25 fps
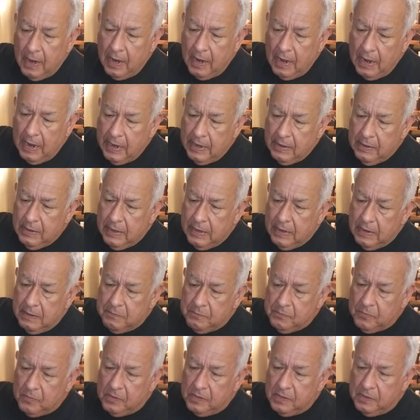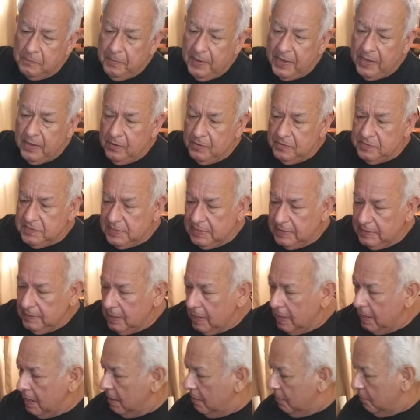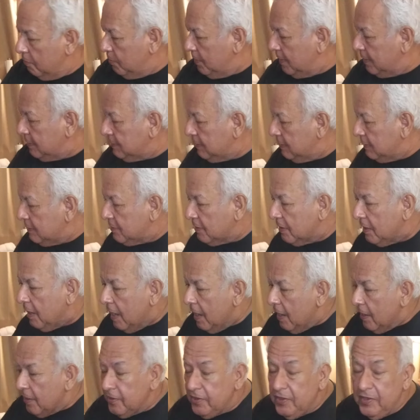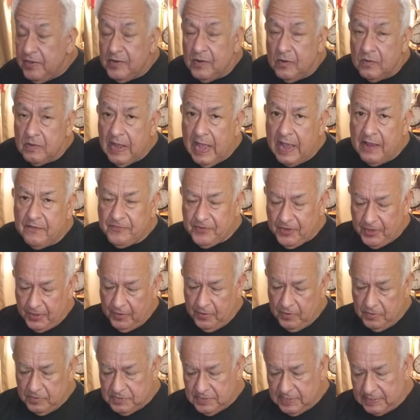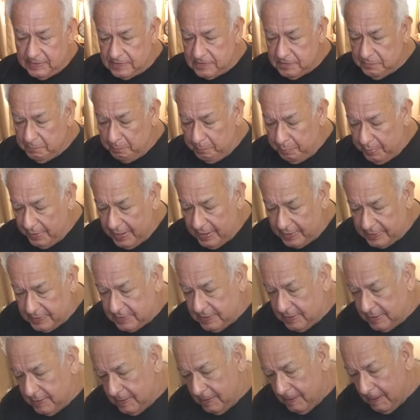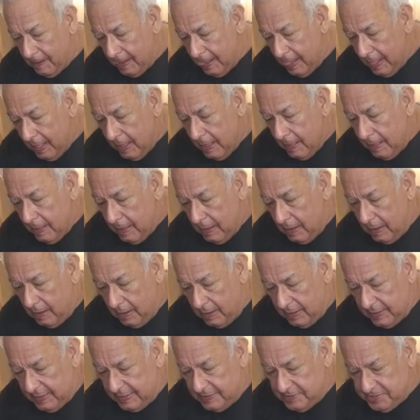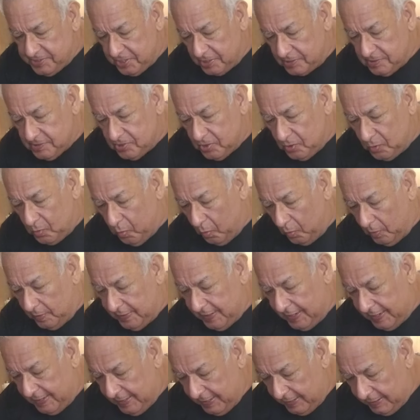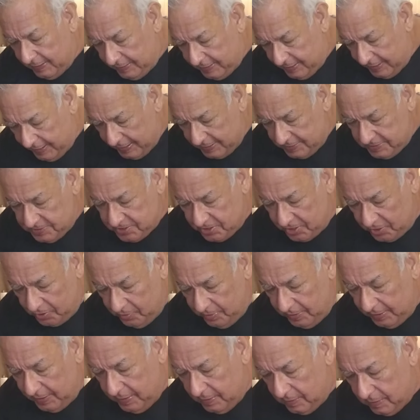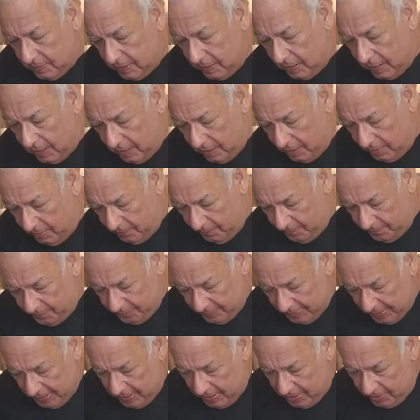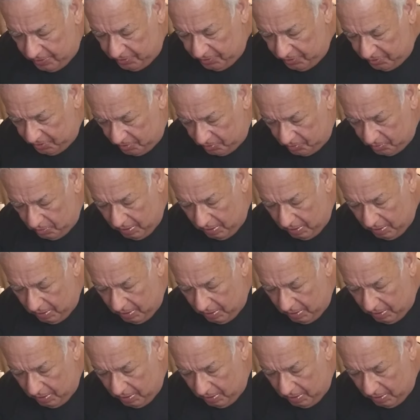I am going to be using a red glitter. You don't have to use this, but it's just to coordinate in case you need, you don't